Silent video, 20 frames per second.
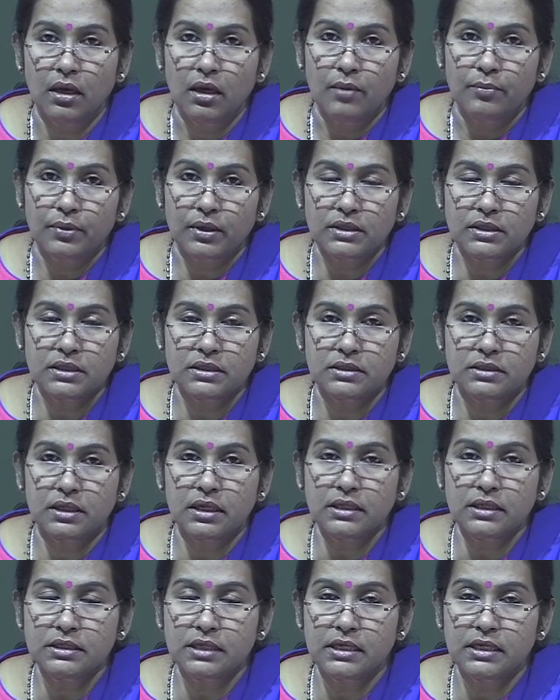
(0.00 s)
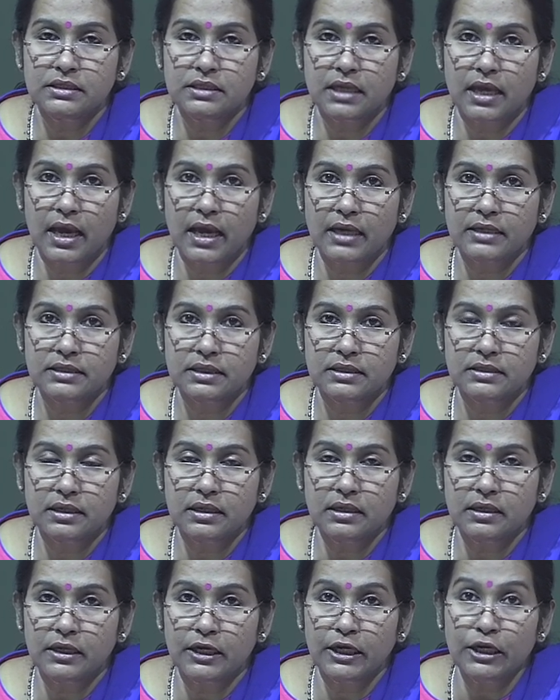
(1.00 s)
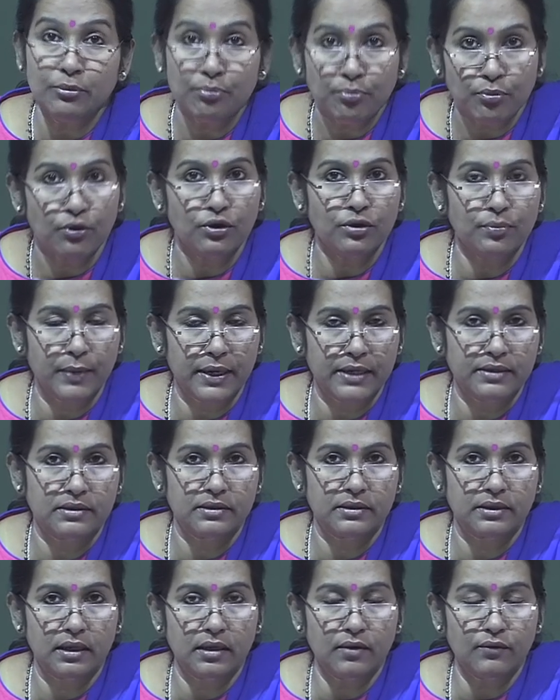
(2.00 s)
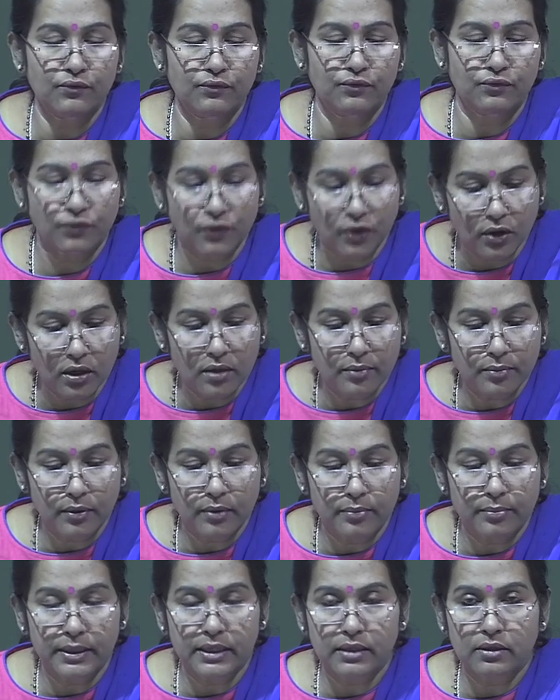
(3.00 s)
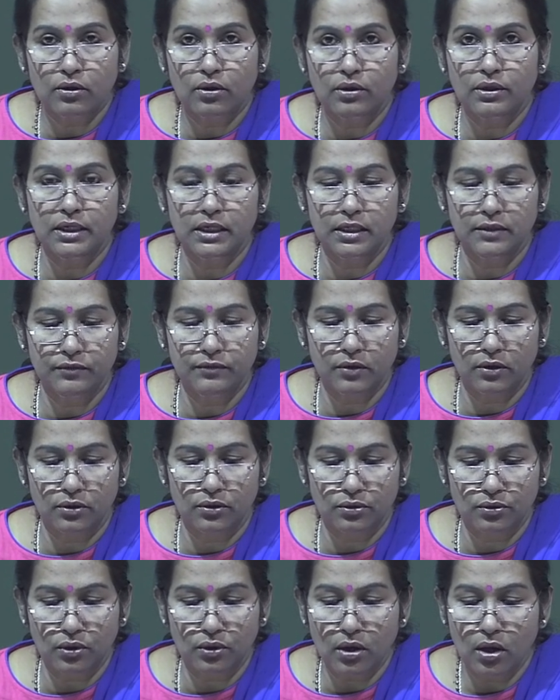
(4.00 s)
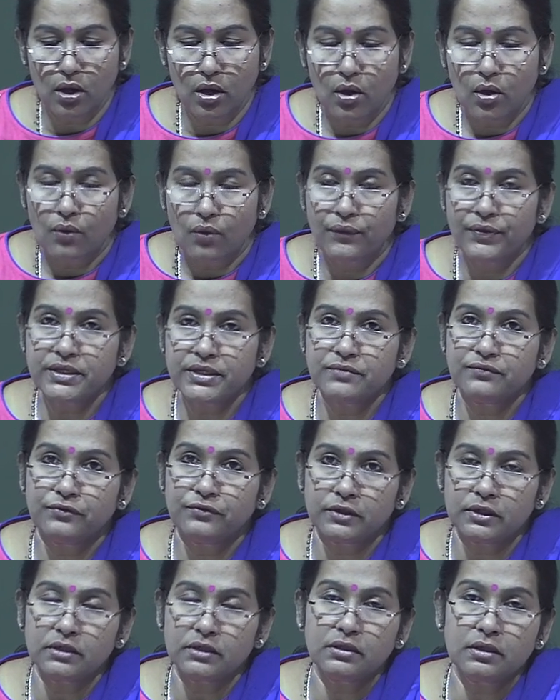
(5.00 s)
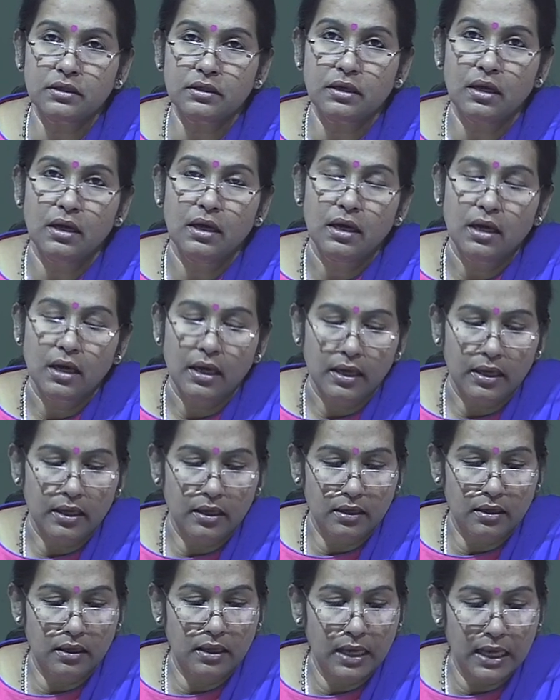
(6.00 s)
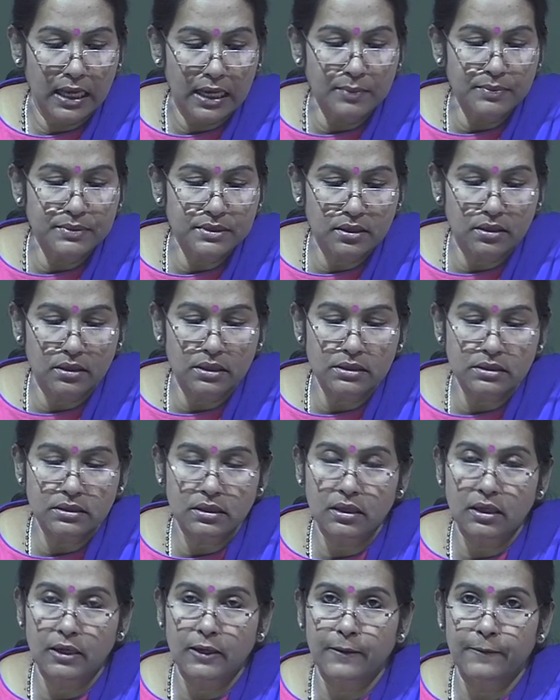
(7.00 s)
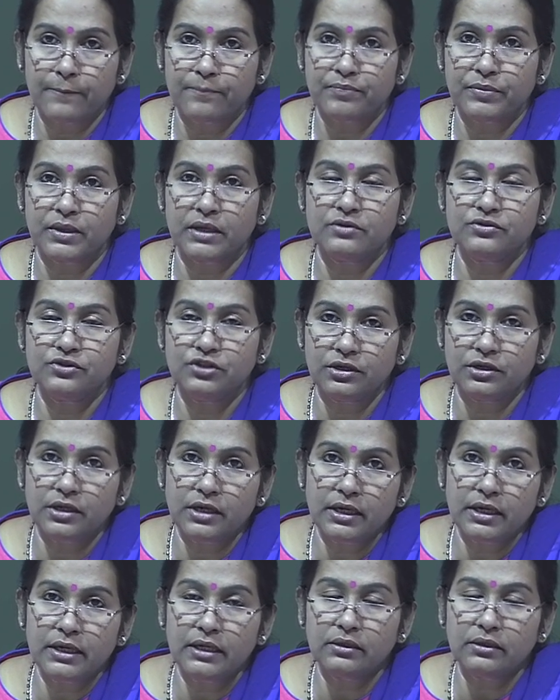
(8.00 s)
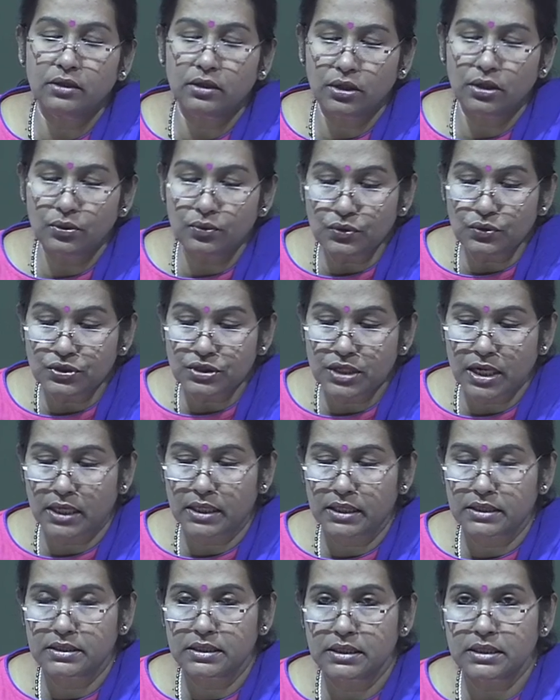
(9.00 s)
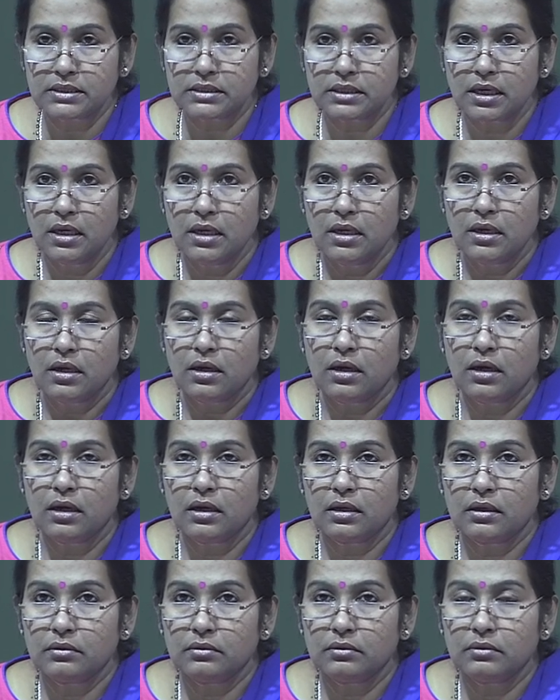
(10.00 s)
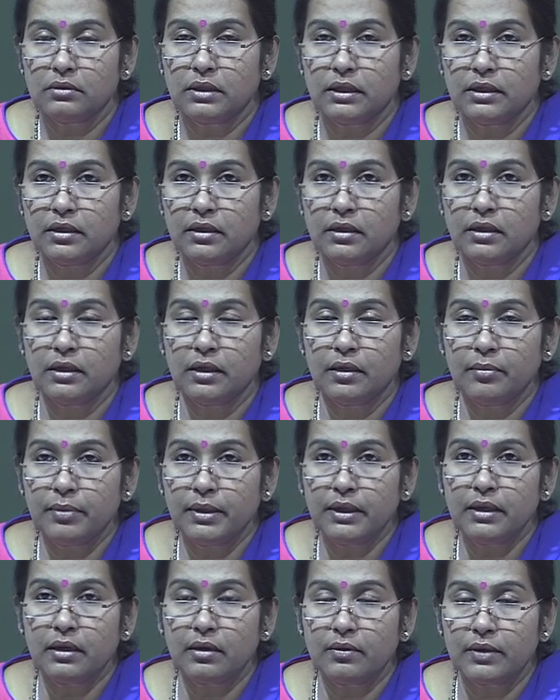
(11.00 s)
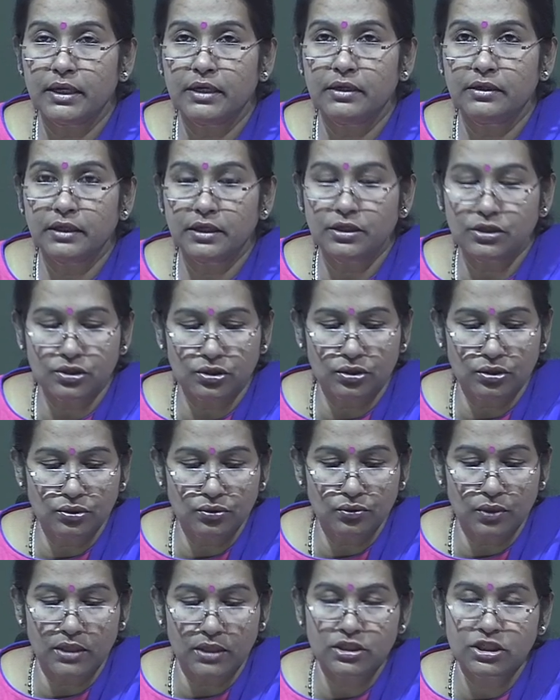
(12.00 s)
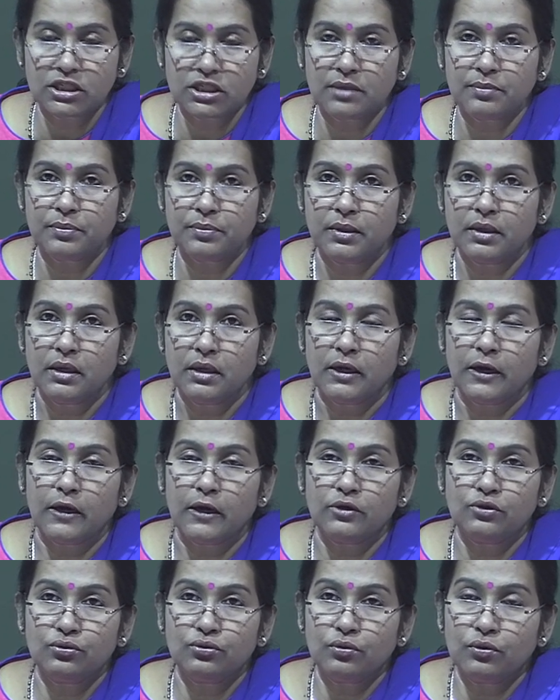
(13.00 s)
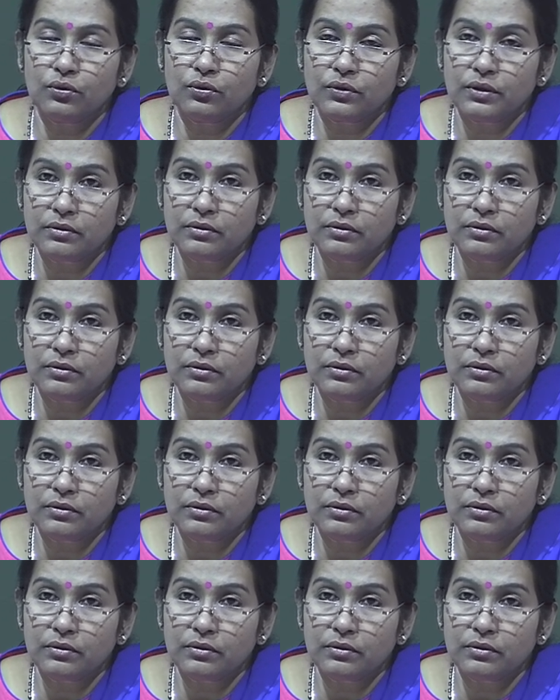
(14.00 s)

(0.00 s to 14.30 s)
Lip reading: processes acts as an input material for metacognitive control, which further helps us in generating the new strategies or enabling our intention to achieve, to